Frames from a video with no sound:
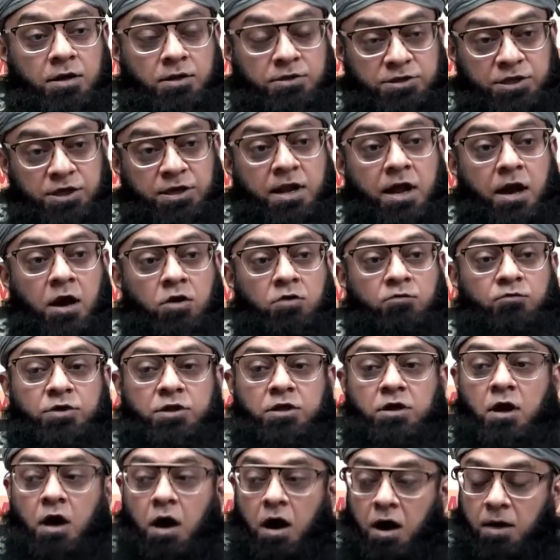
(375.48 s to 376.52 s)
sit down
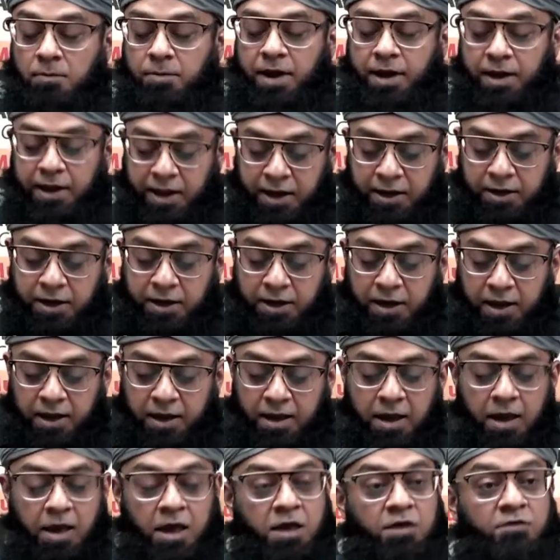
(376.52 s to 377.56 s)
with calm and
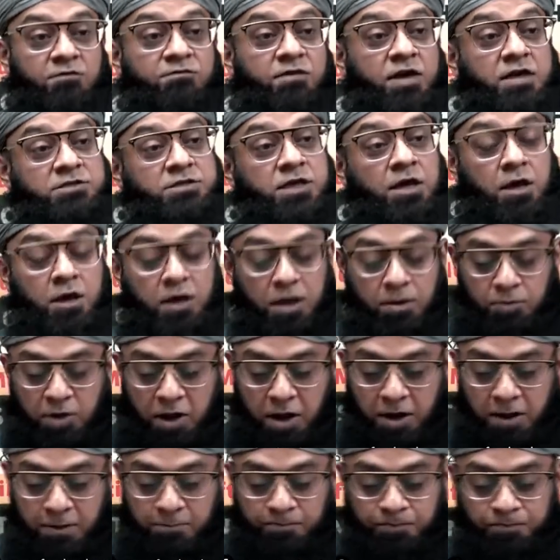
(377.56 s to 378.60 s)
dignity facing
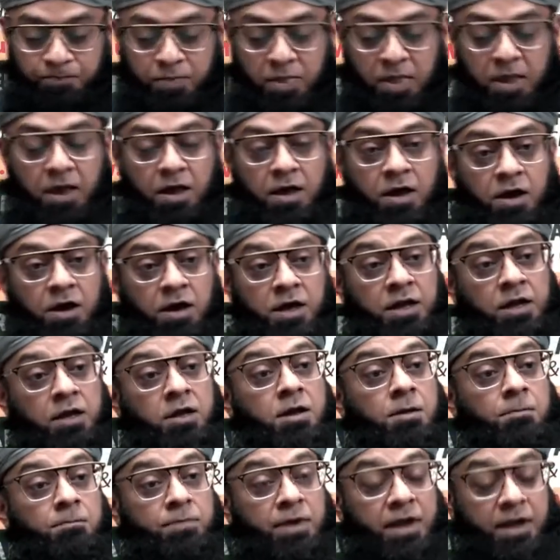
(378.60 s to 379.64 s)
Qibla in
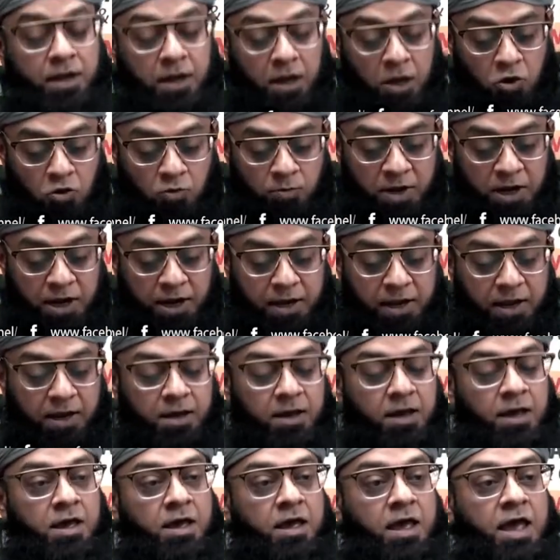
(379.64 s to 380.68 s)
complete
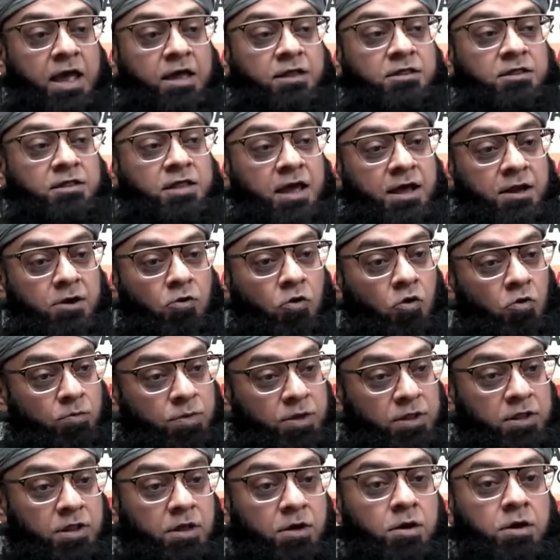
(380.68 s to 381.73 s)
humility, and then
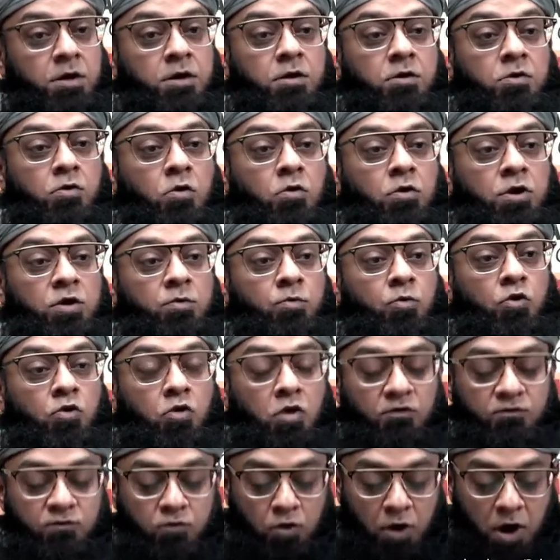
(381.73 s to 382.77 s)
open the holy book
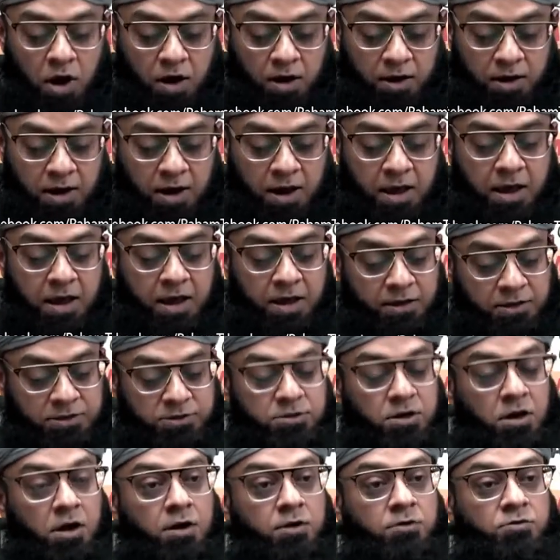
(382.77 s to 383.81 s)
of Quran and
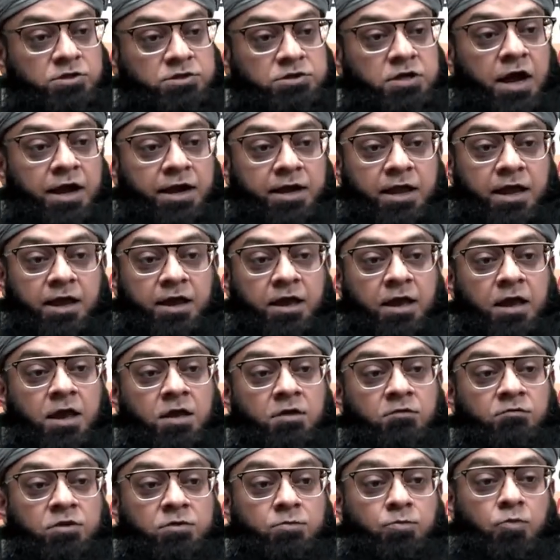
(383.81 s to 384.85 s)
start reciting
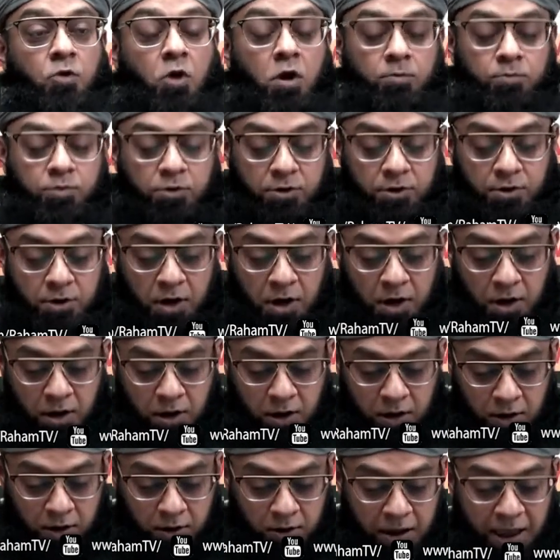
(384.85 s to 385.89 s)
with proper
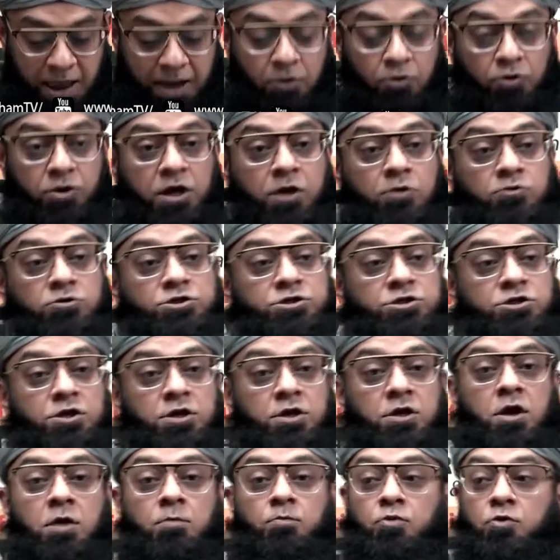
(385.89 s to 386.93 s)

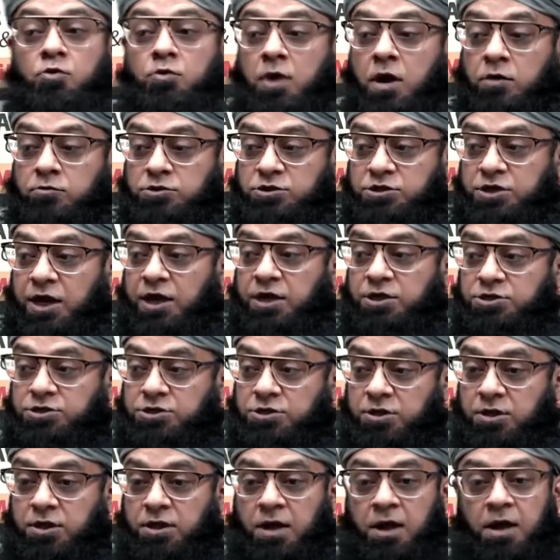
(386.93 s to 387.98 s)
elocution,
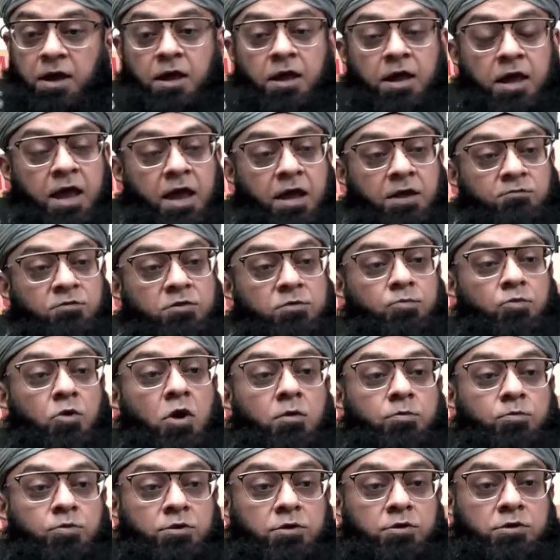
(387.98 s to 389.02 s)
pronunciation, and with
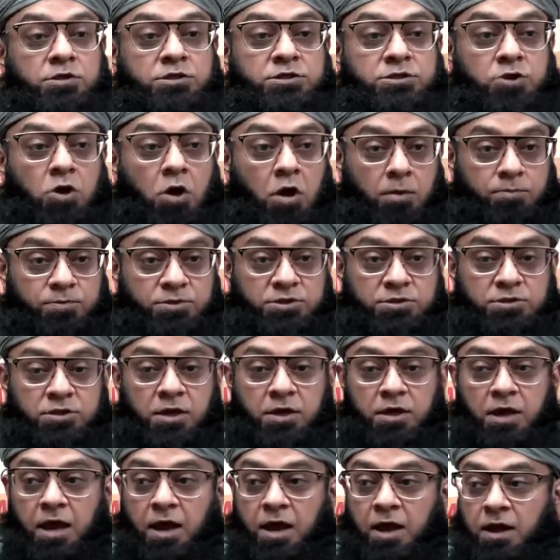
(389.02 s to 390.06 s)
proper stops
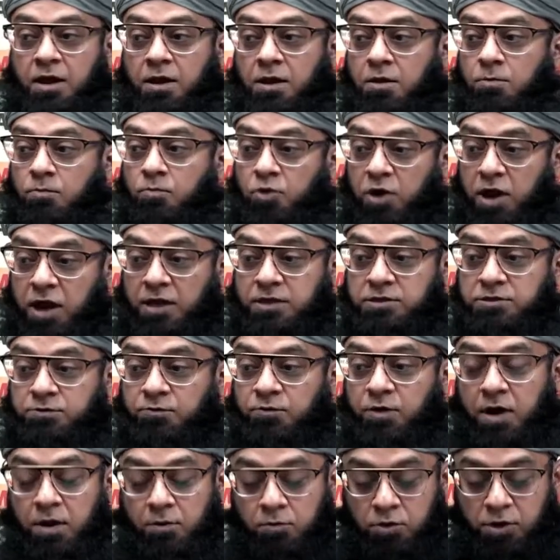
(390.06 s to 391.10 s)
and breaks
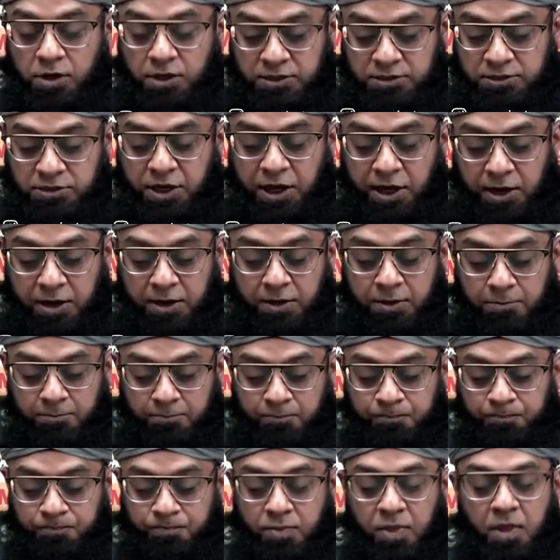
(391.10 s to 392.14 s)
wherever is needed.
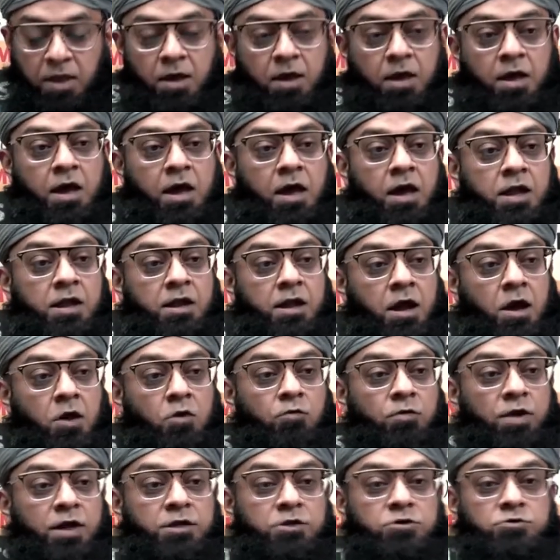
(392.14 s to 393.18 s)

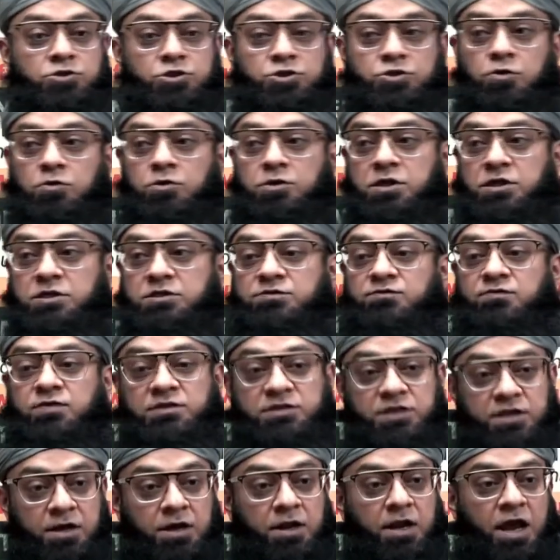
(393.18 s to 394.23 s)
Now when you show this
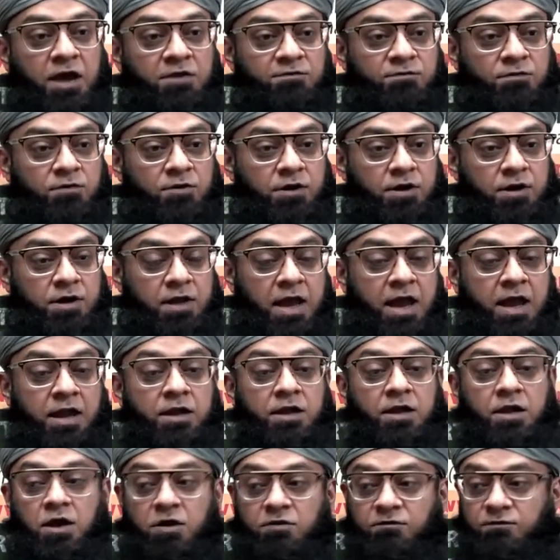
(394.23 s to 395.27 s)
physical effort
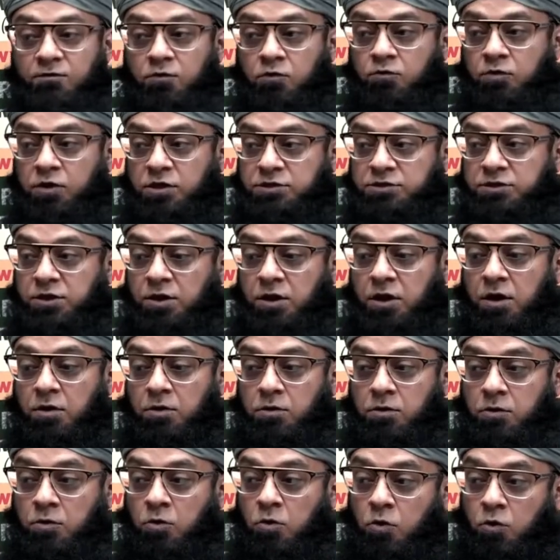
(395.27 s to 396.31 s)
and love towards
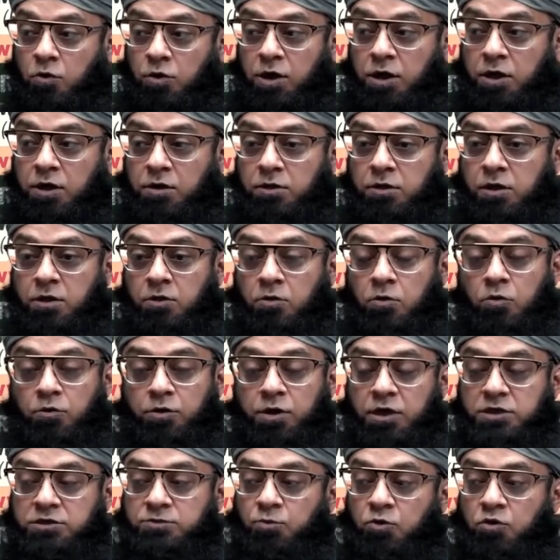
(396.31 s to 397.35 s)
the glory, the
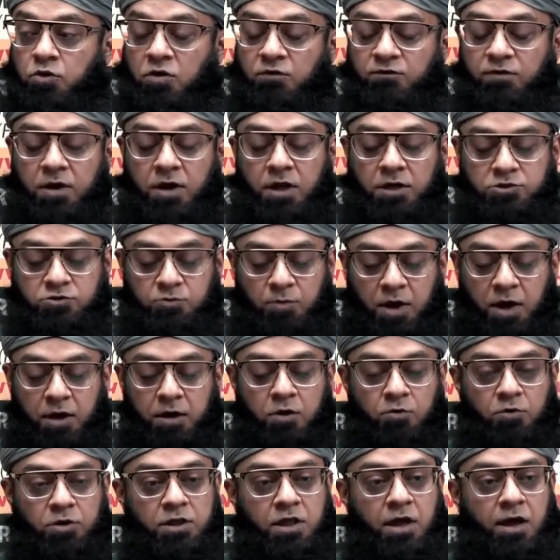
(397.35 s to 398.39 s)
glorious book of Allah
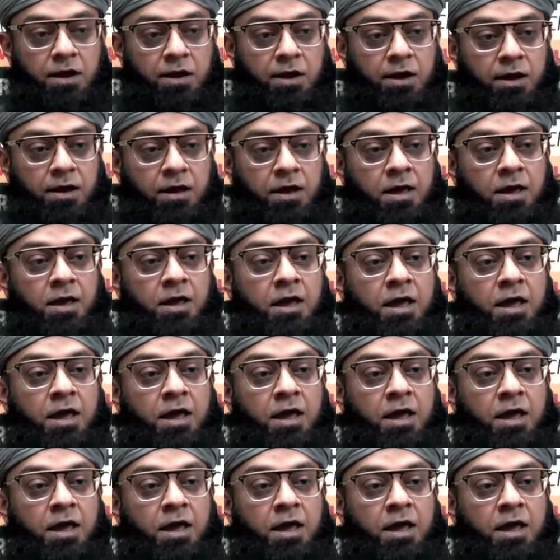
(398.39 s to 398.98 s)
subhanahu wa ta'ala,